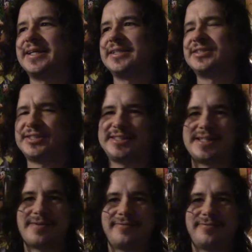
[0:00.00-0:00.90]

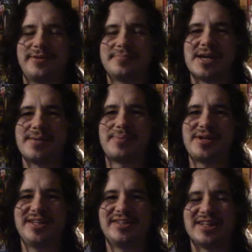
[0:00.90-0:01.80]
stiff, in my
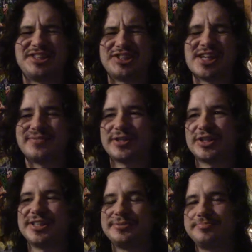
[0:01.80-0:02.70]
opinion. Like, she's not
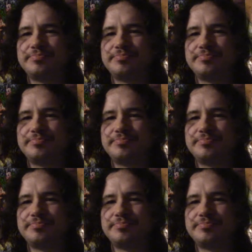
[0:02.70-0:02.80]
very...